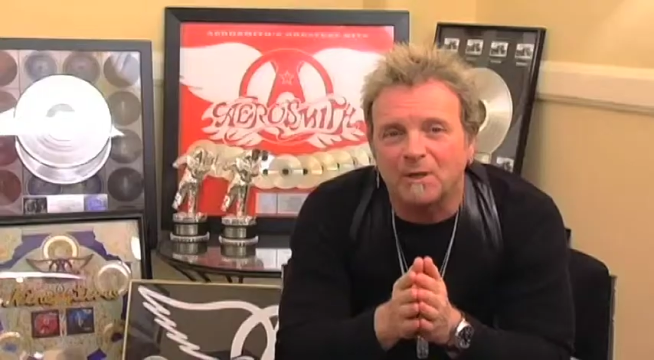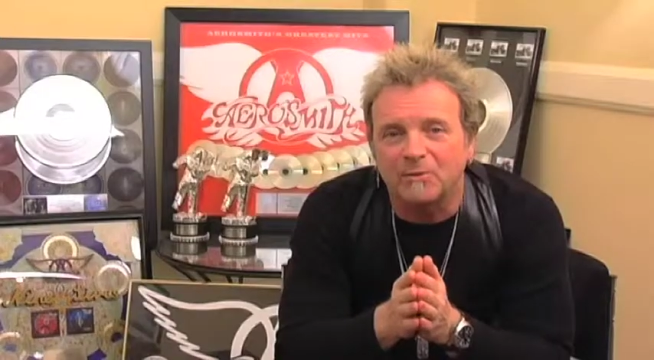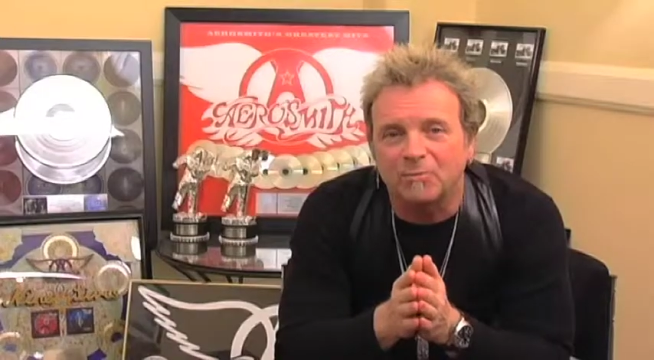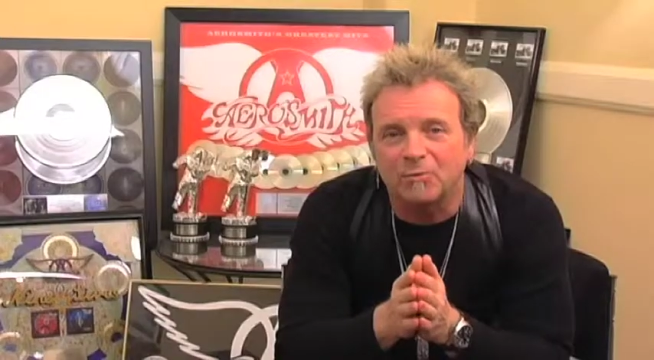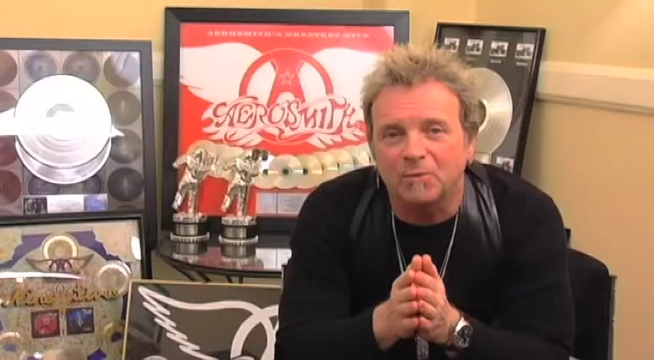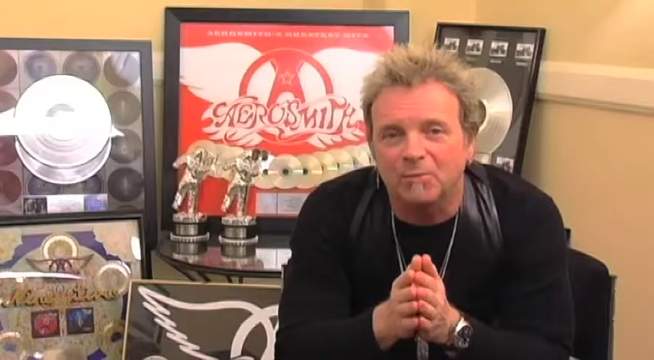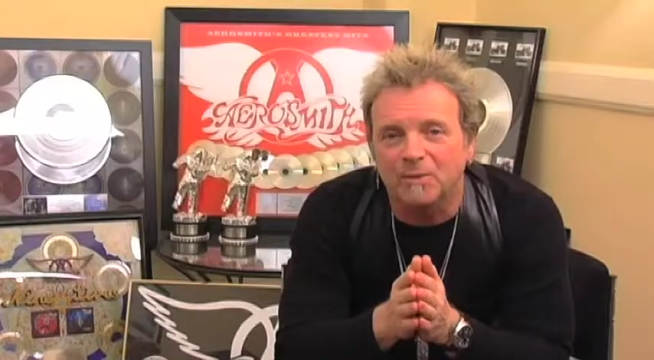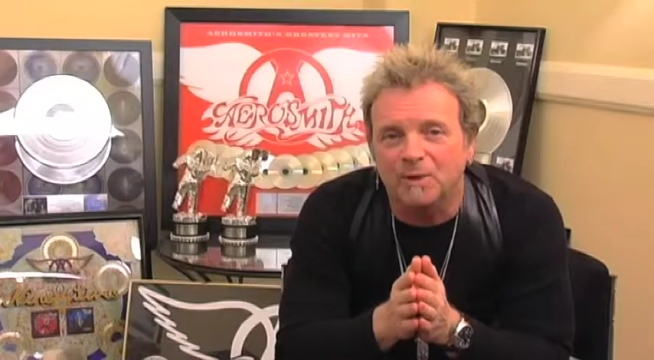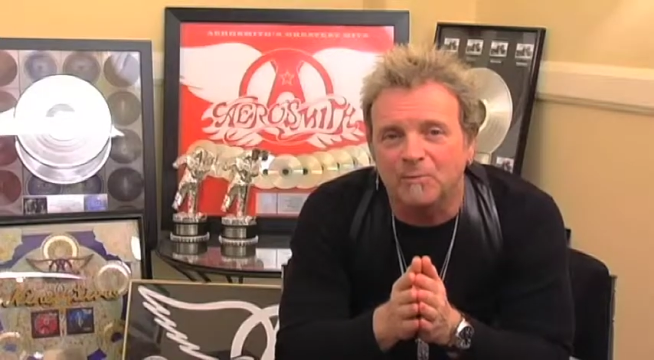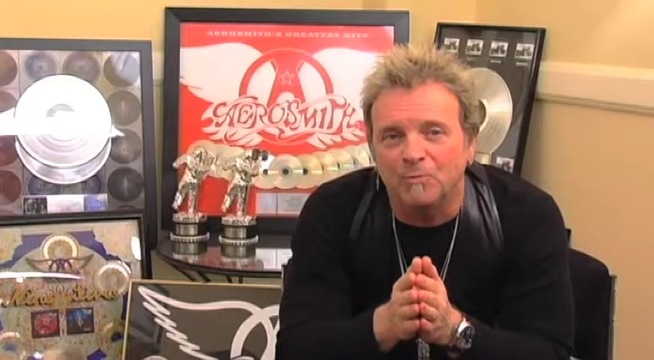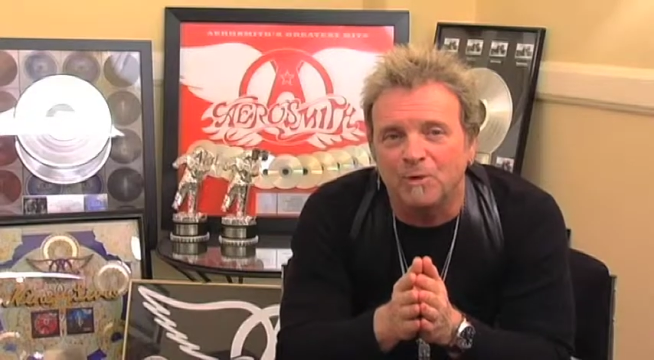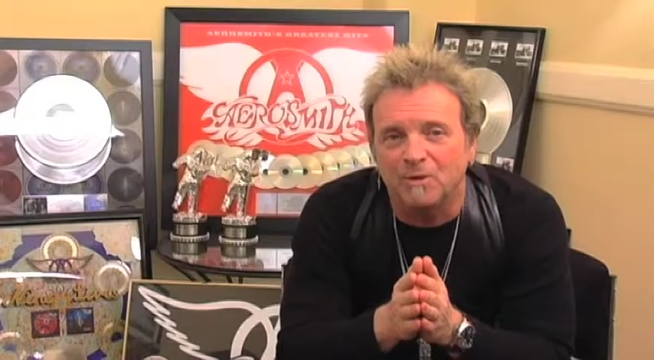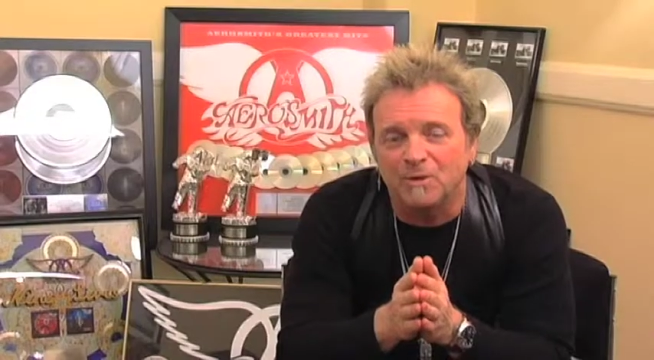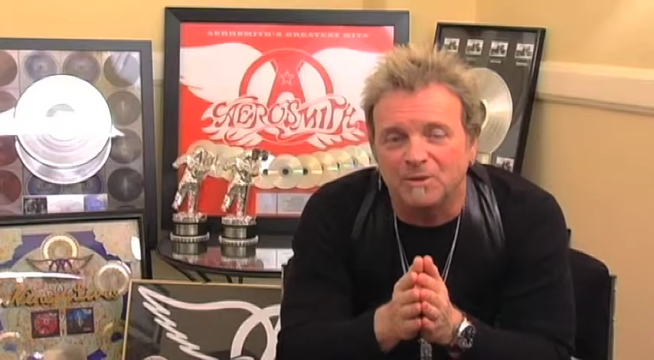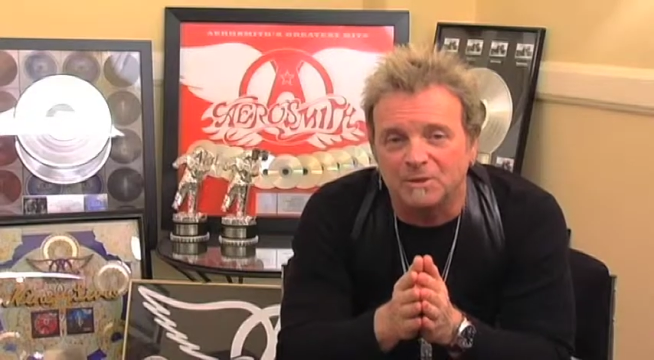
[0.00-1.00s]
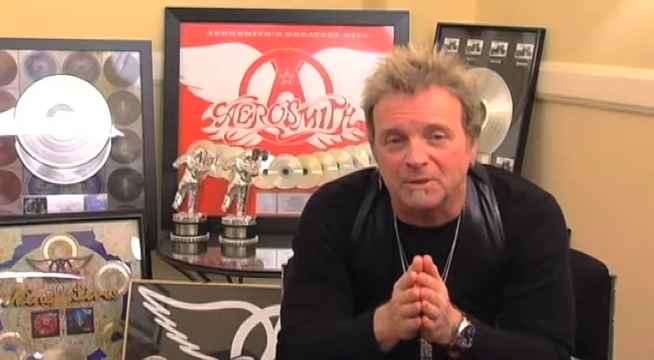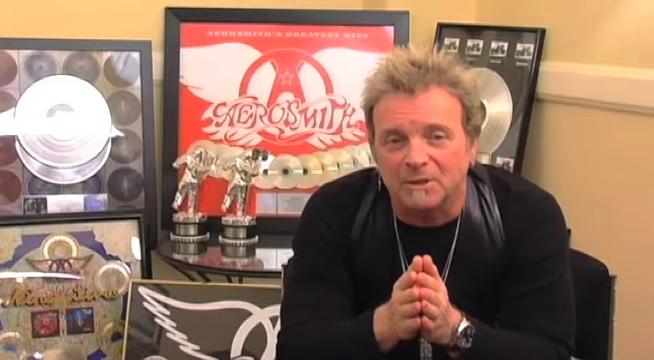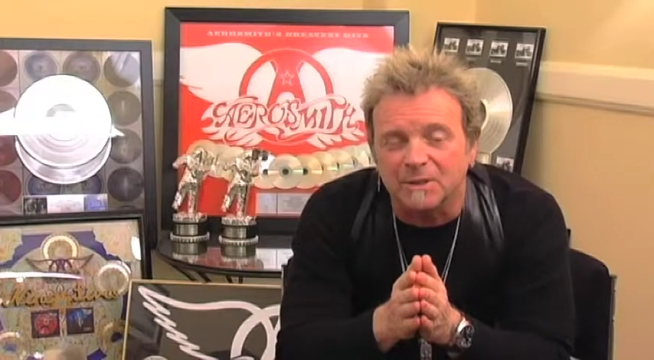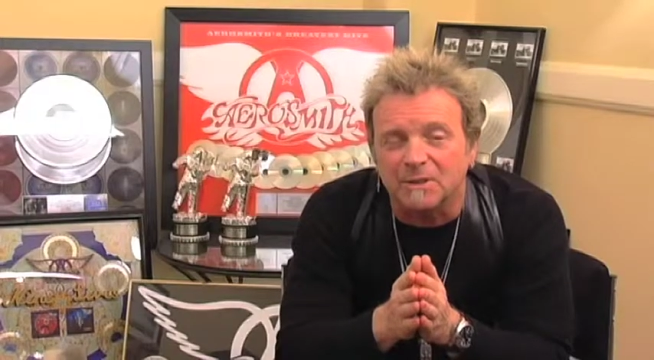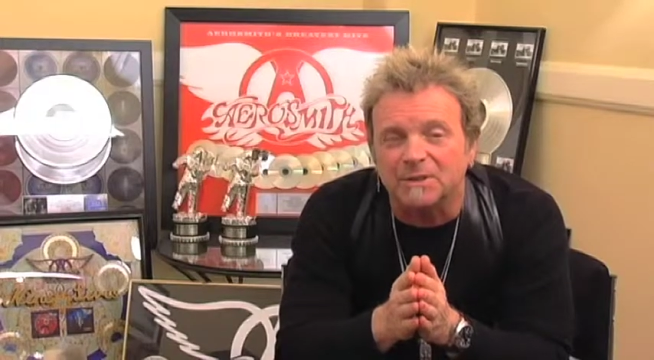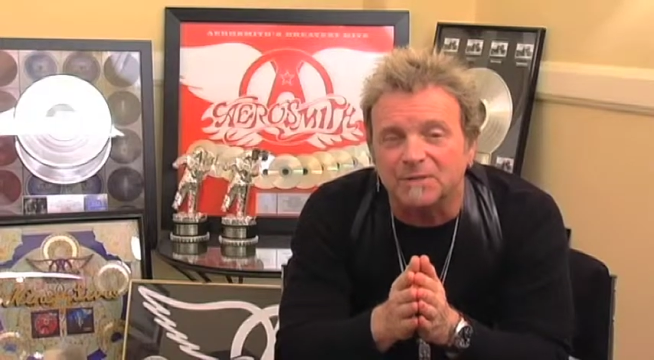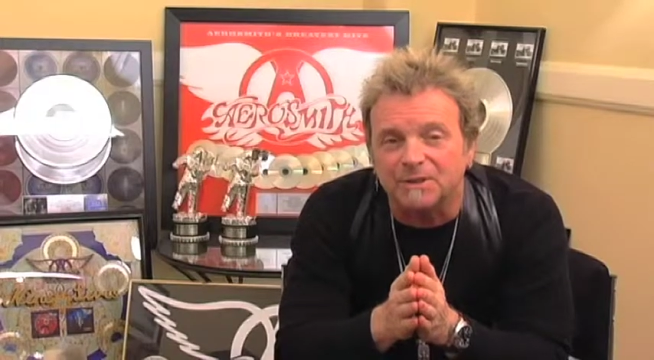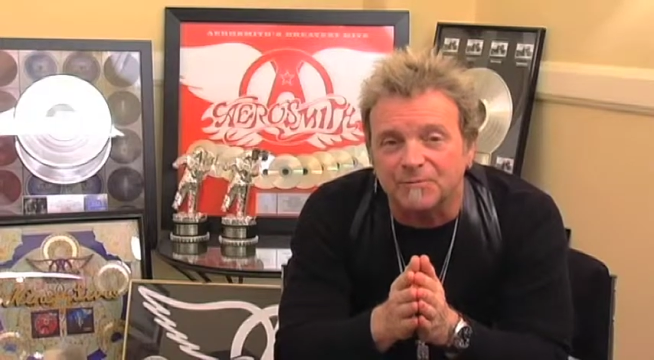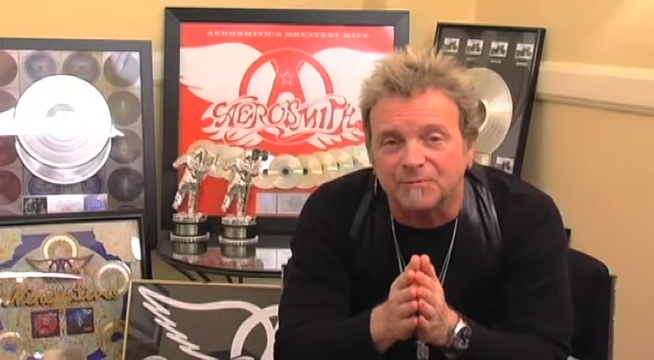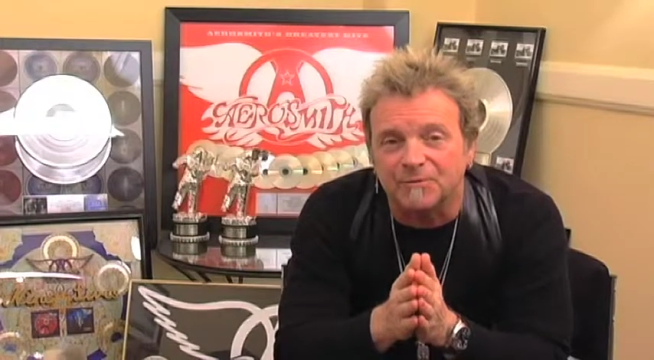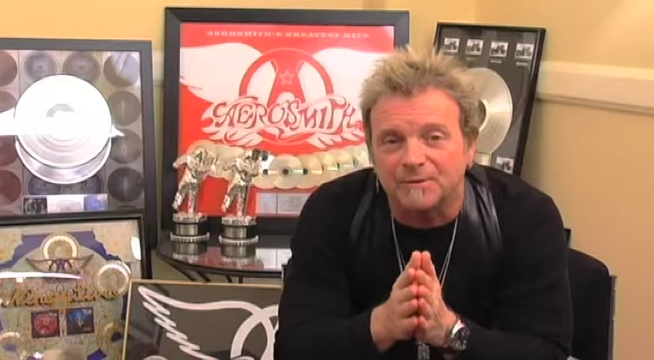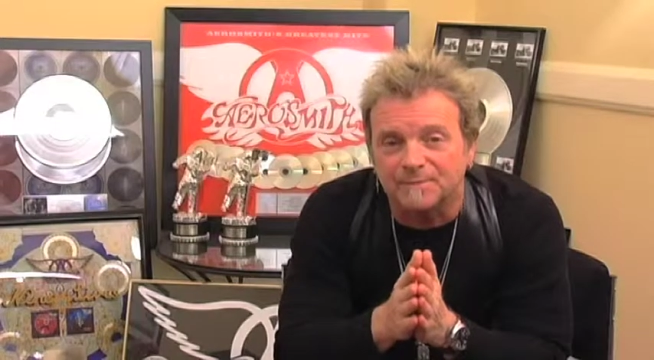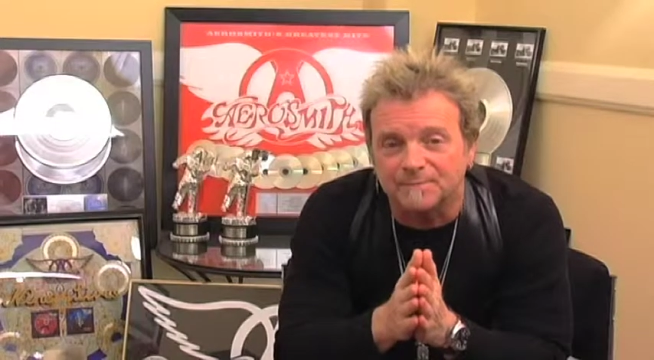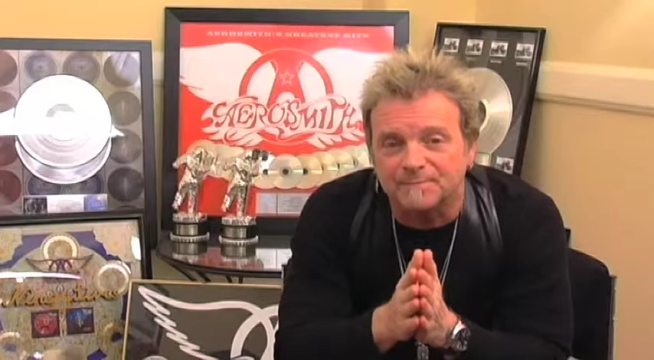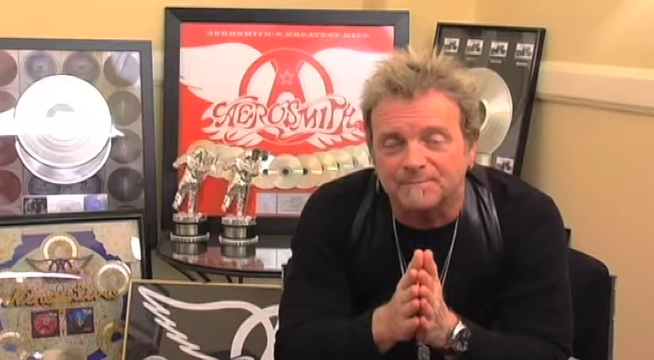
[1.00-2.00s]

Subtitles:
and roll memoir is a little different.